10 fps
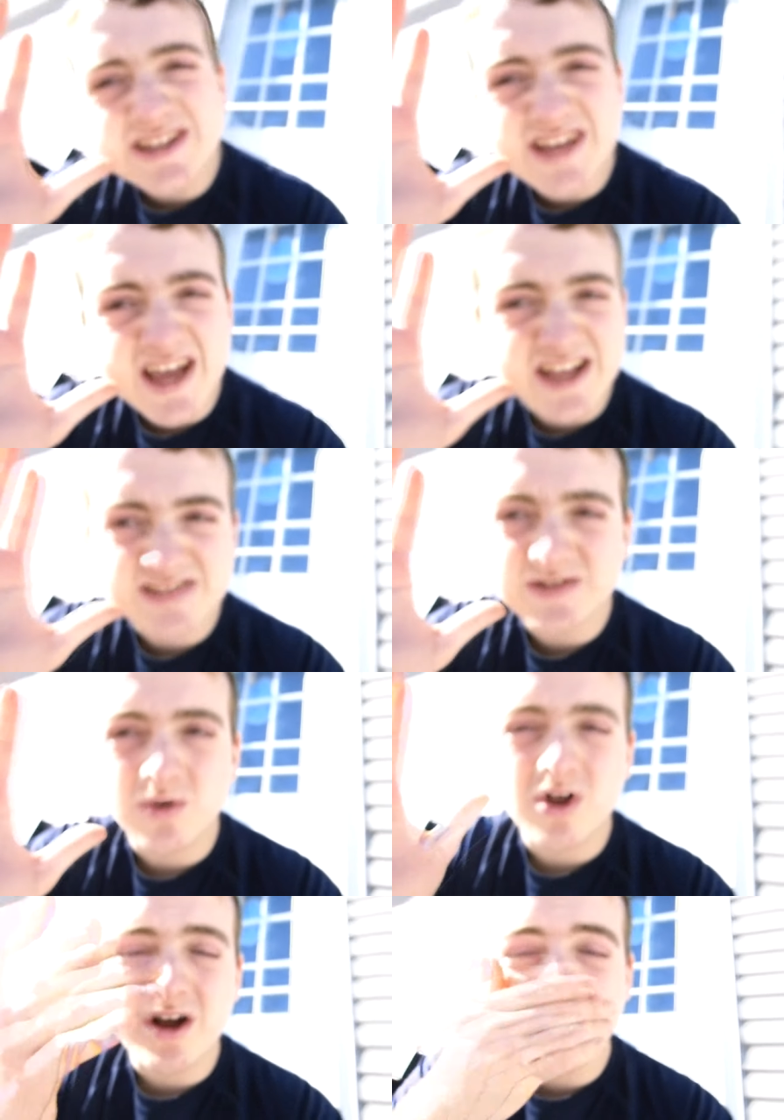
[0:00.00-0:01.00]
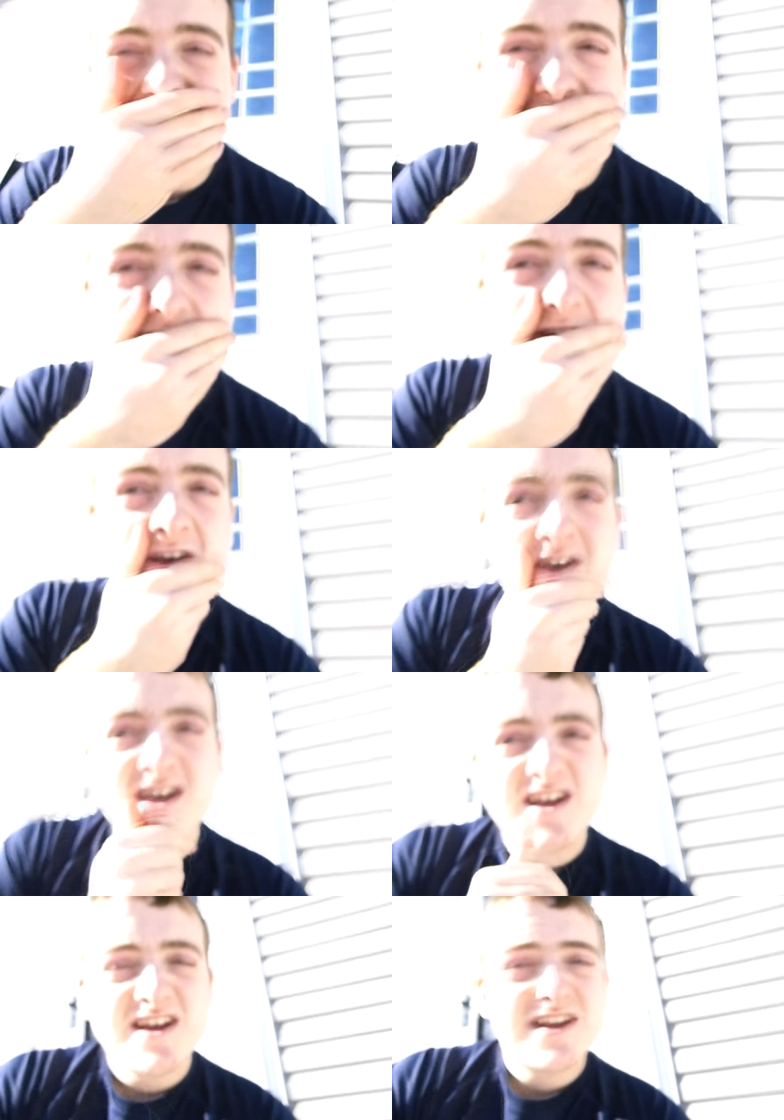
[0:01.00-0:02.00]
day in Solon, and
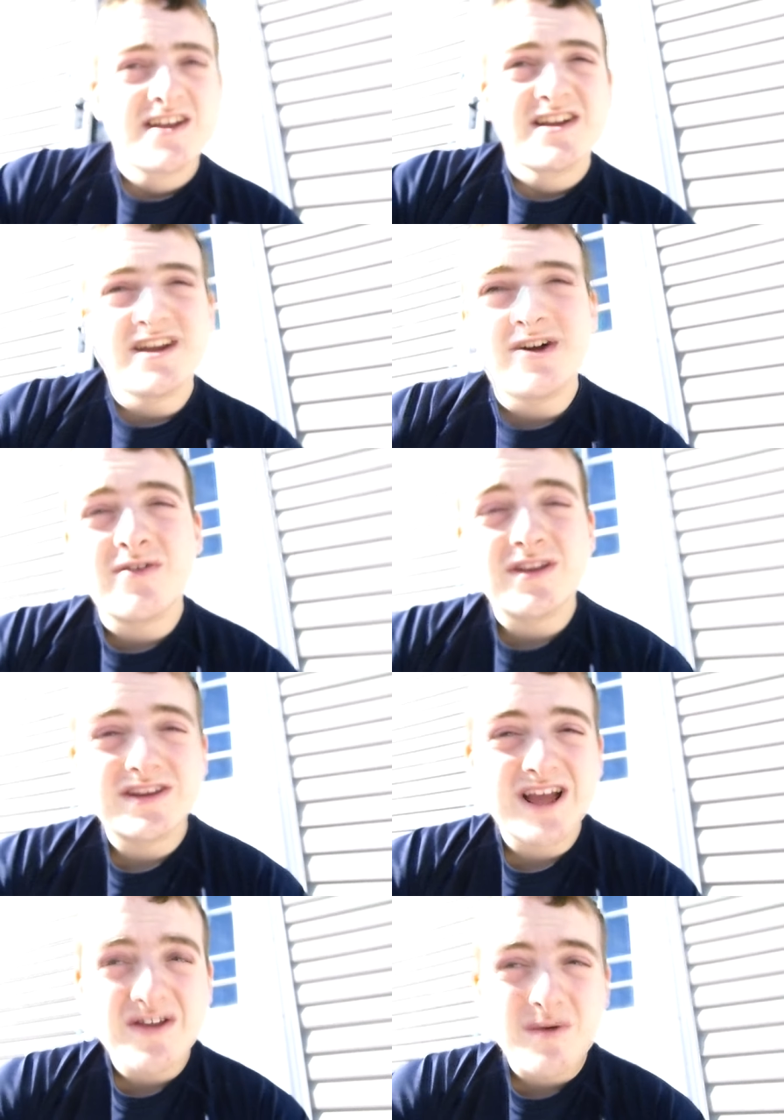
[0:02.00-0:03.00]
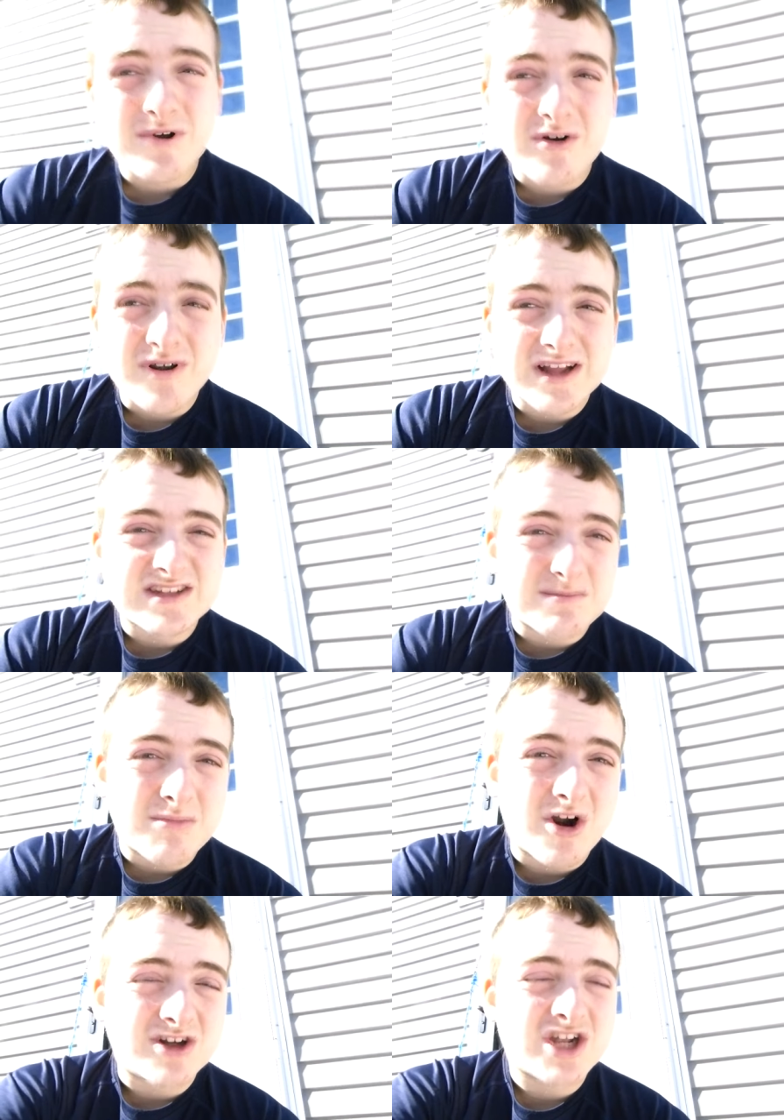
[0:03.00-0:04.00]
you know, and now that we're already into
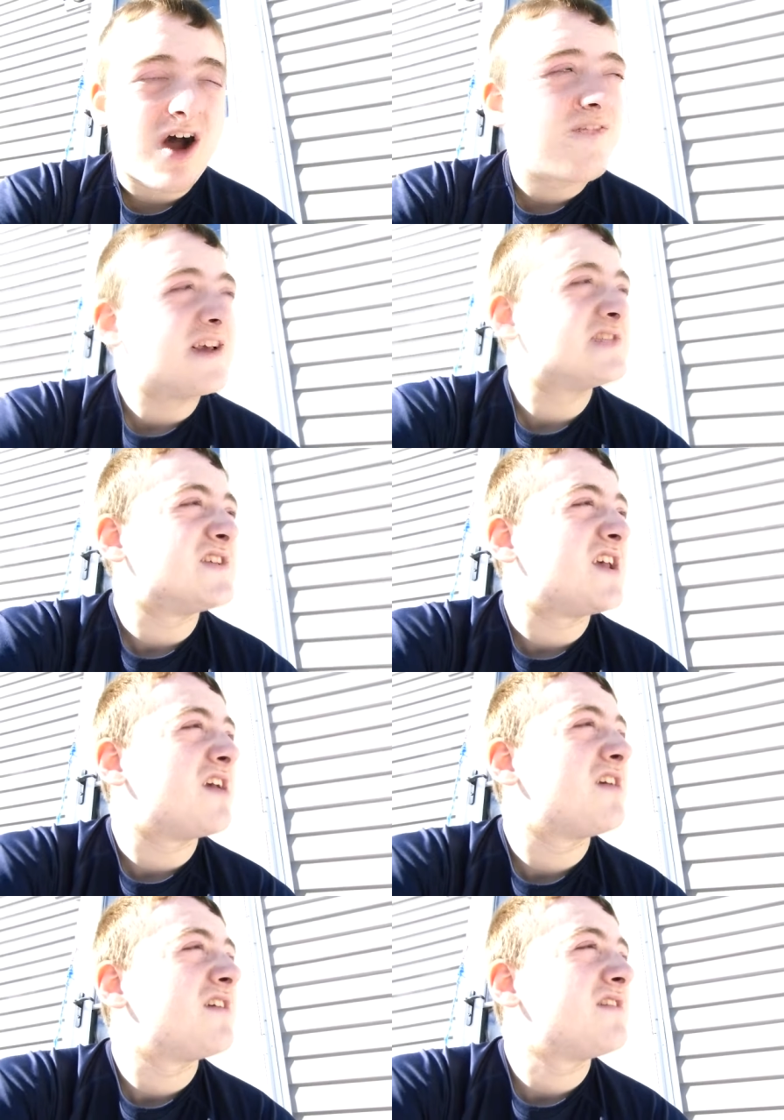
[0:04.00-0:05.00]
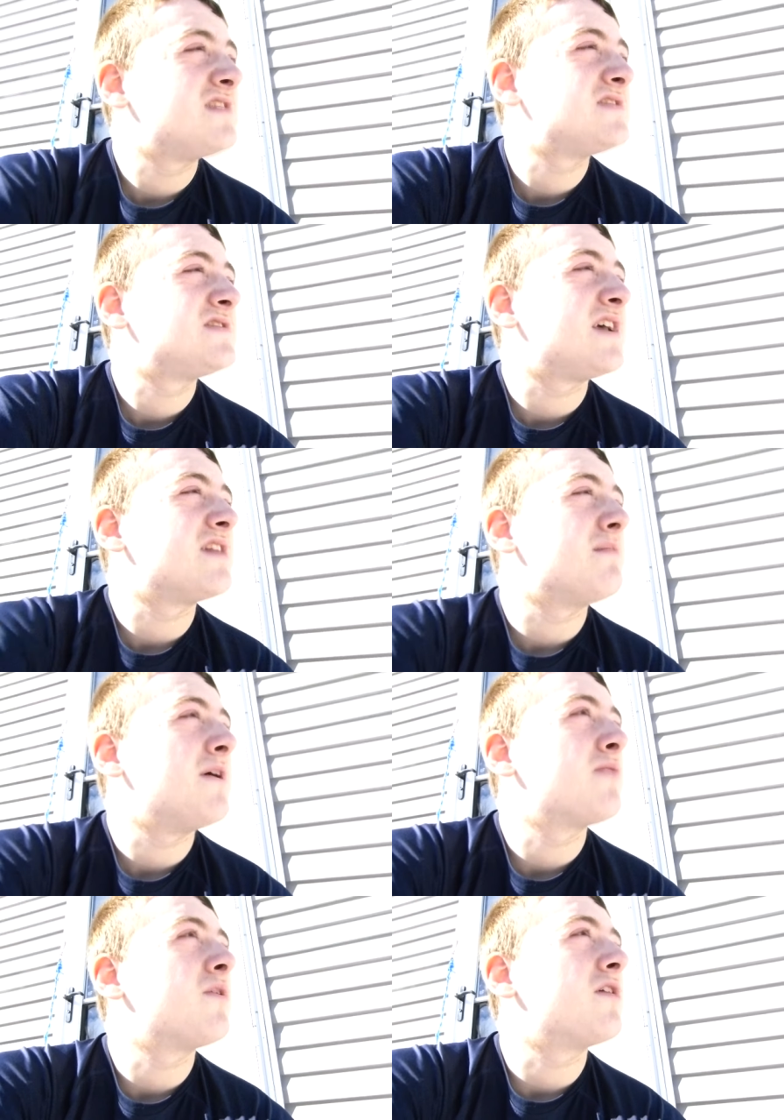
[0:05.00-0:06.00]
March, obviously this is like the
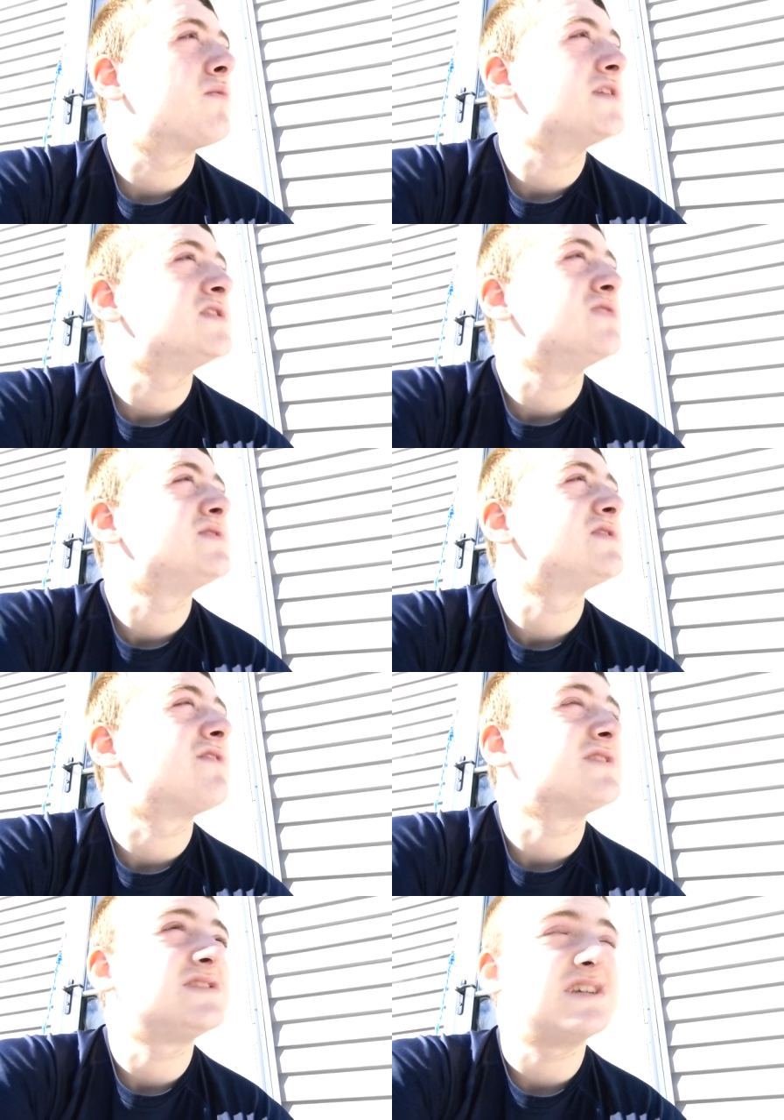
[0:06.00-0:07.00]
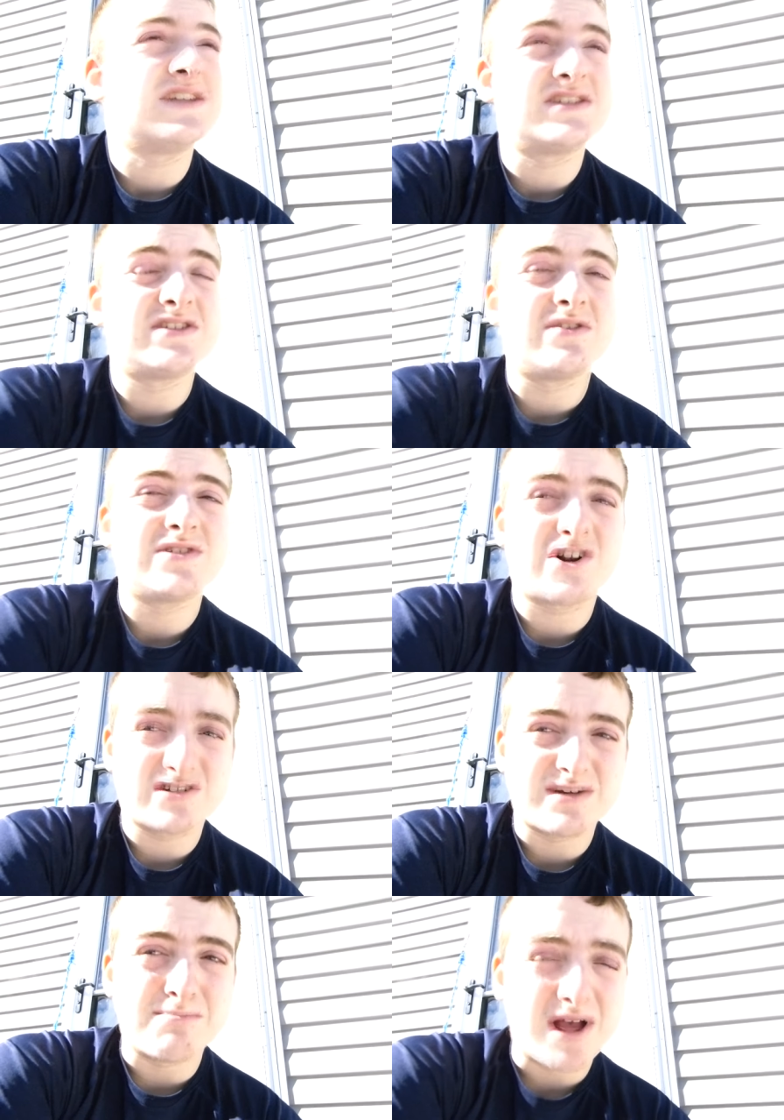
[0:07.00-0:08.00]
month where we do start to see the snow
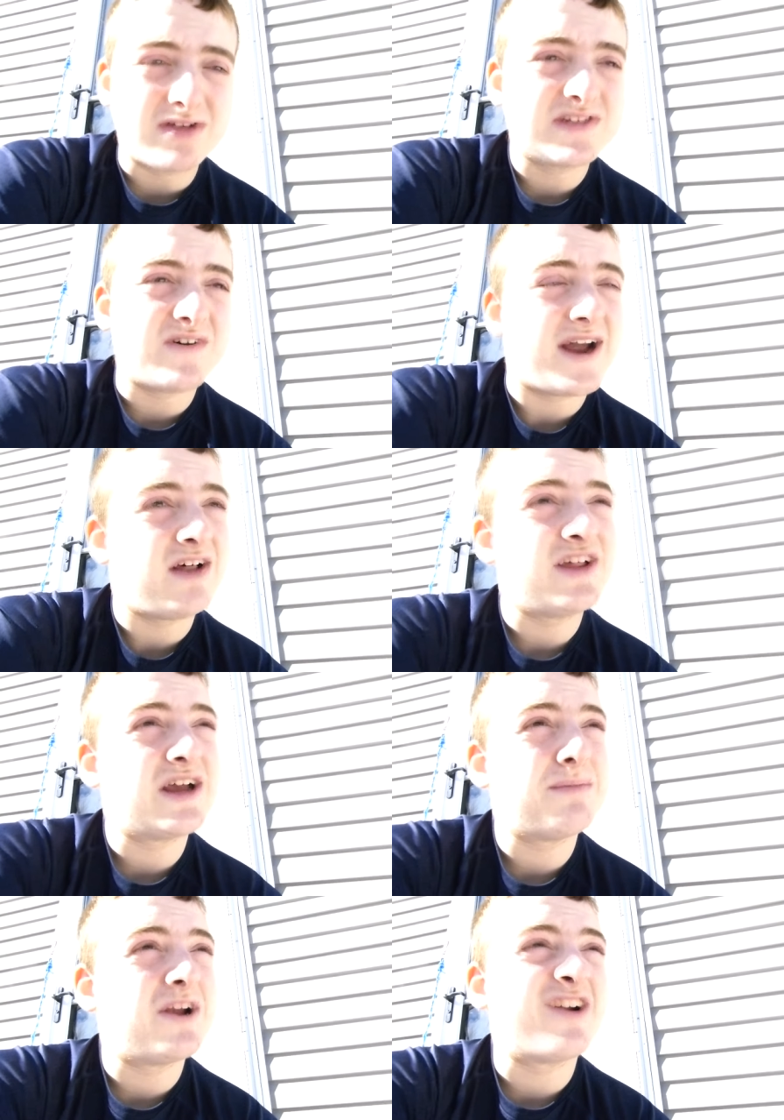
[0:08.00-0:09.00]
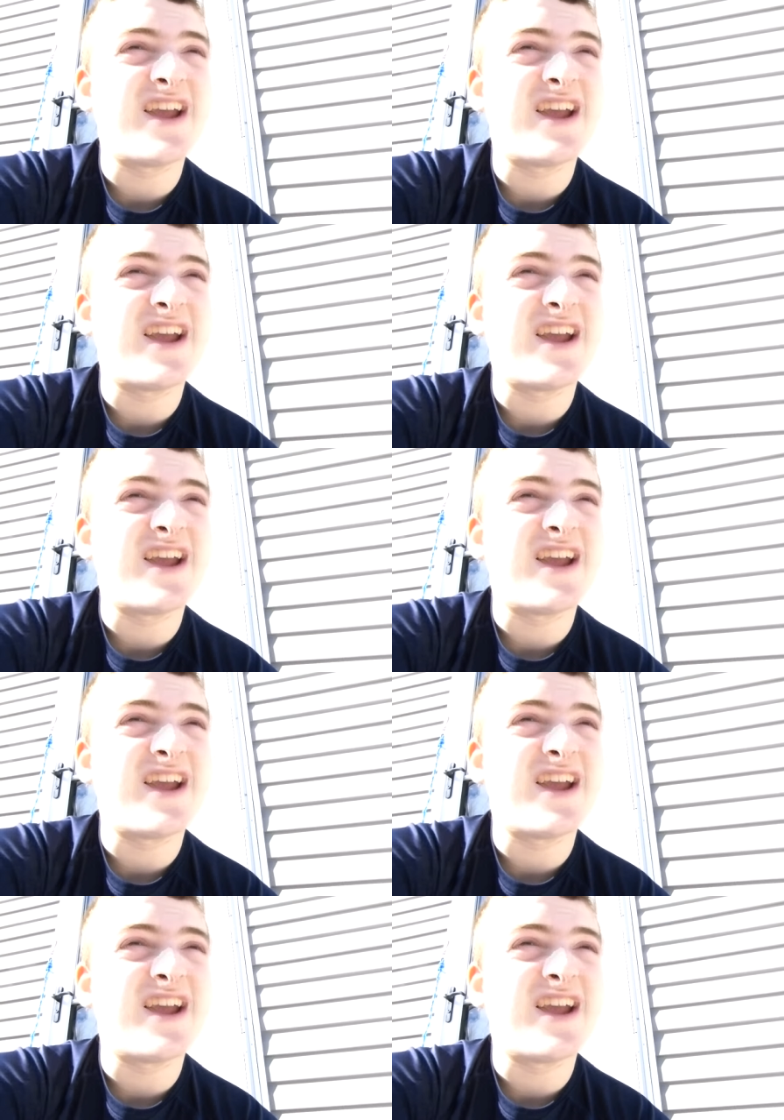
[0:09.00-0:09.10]
start to melt finally up here,